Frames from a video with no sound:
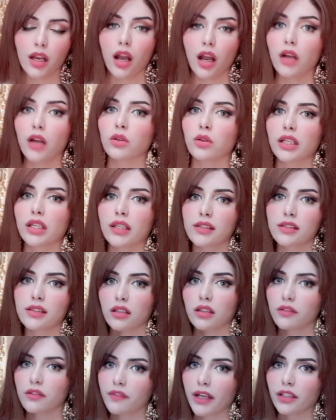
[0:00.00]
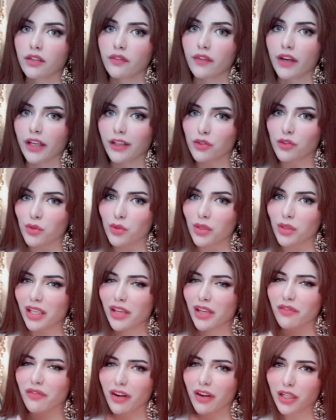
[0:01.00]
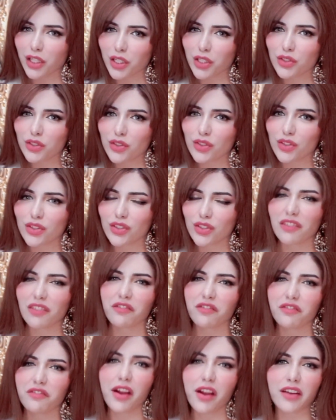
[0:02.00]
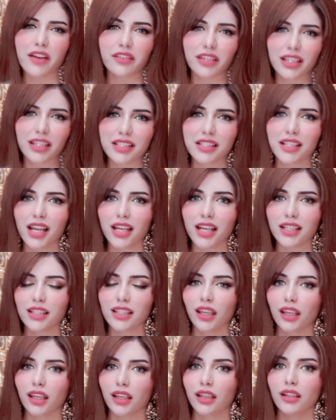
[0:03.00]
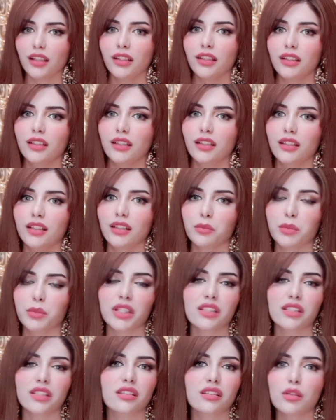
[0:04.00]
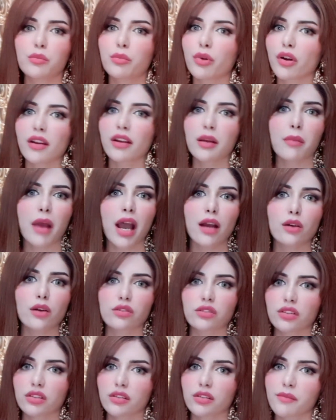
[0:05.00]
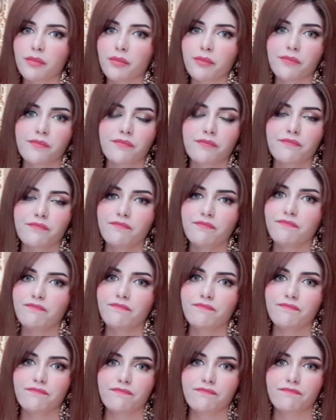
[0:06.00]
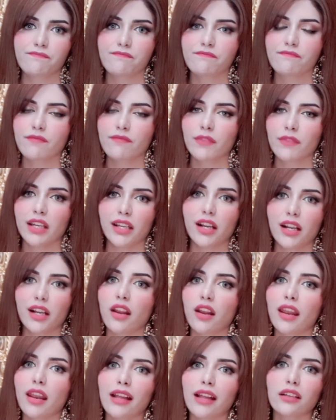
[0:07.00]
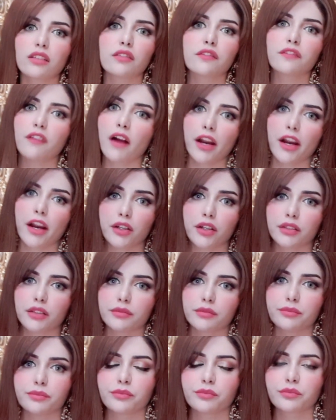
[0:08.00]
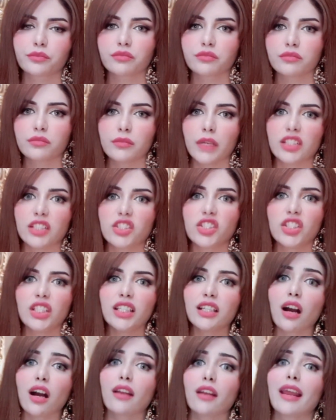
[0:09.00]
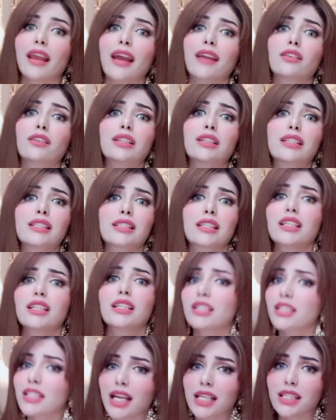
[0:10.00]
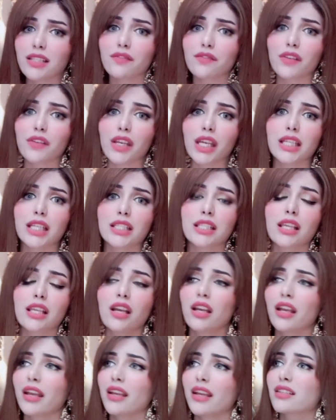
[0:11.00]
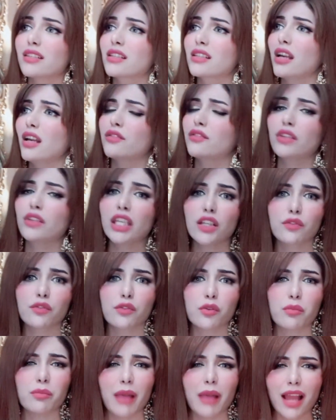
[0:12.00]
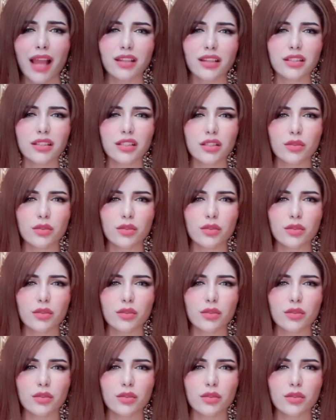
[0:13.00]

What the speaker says: Oh, he's gonna find her very intriguing, very interesting, very exciting. And it's gonna burn him out. Mm-mm. He can't handle fire. And she can't handle his indecisiveness, his need for balance